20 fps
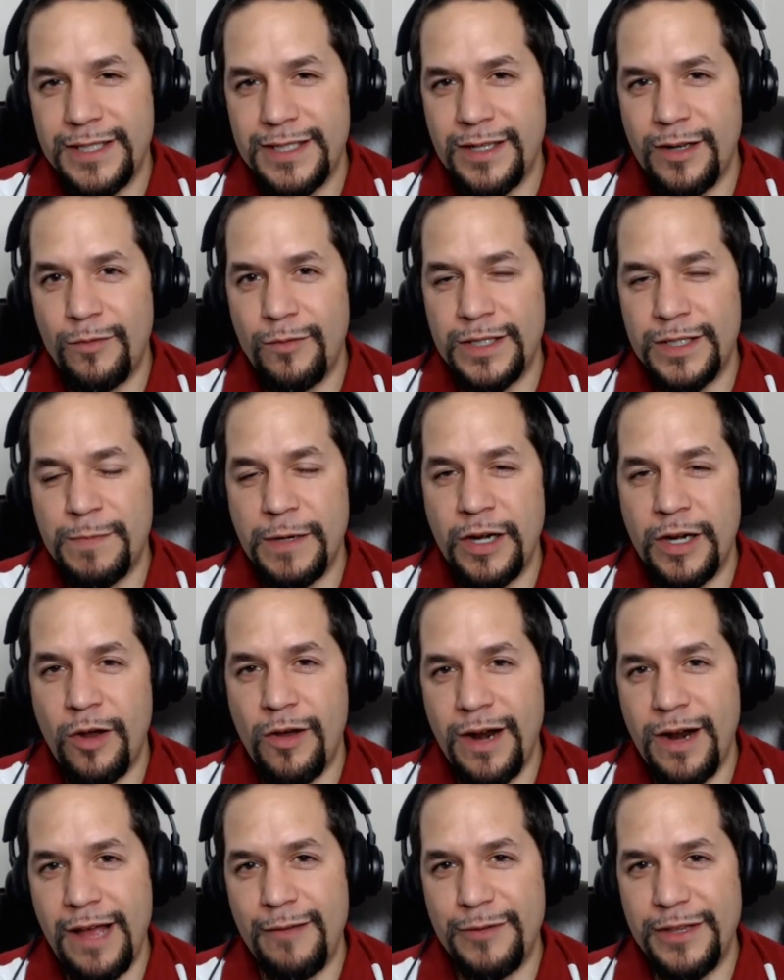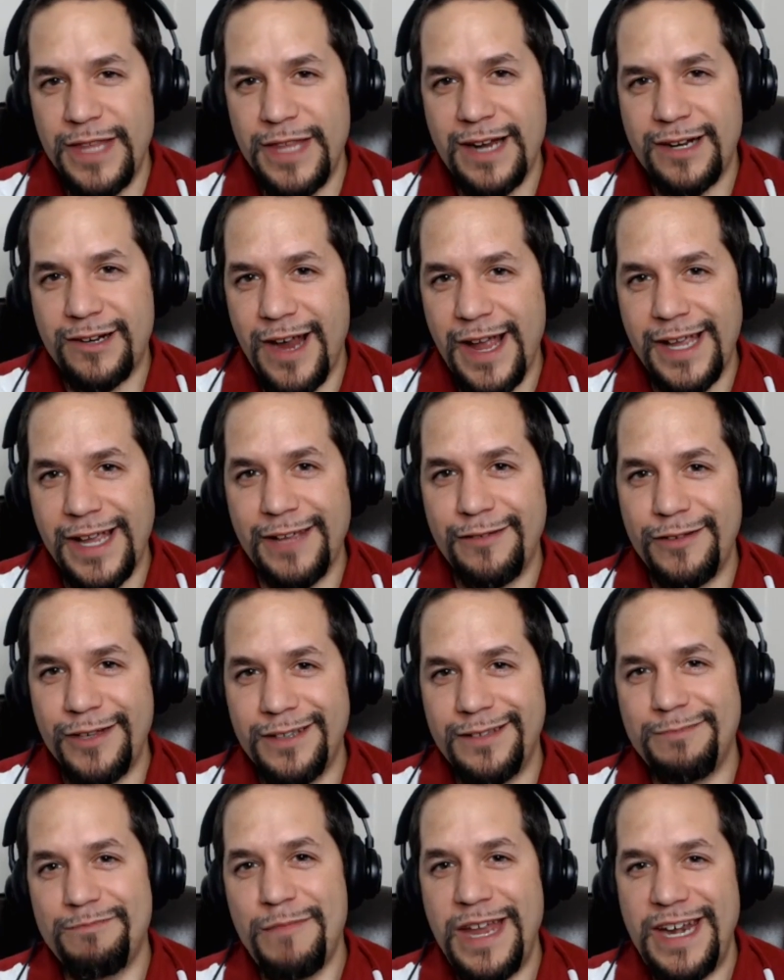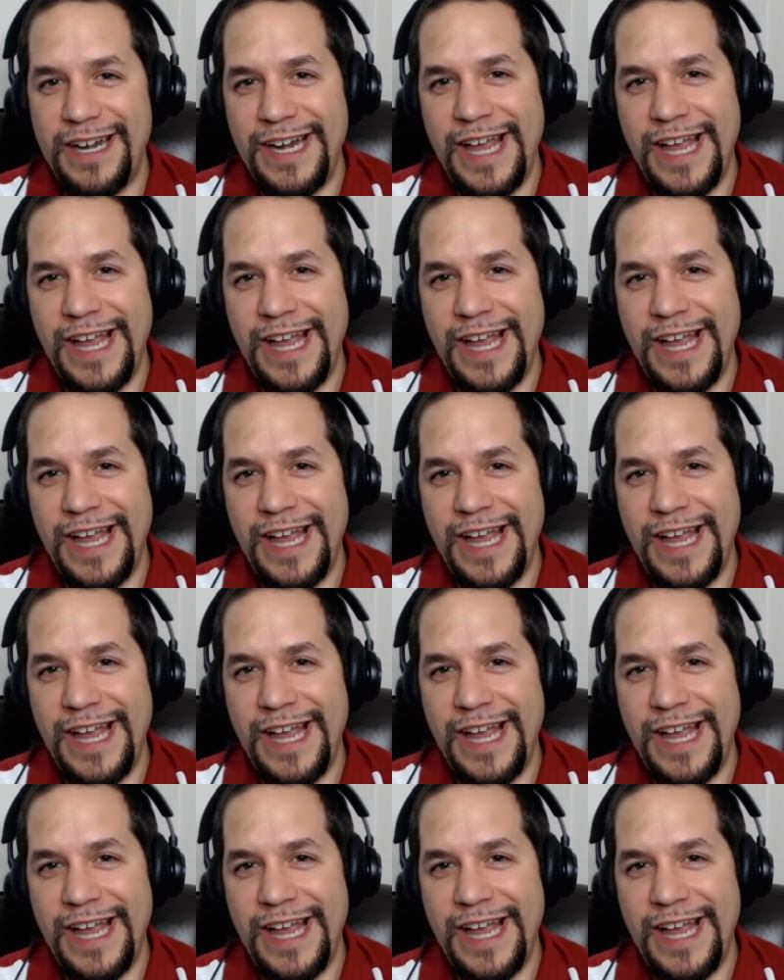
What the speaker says: So what's been going on with that, Greg? Have you made any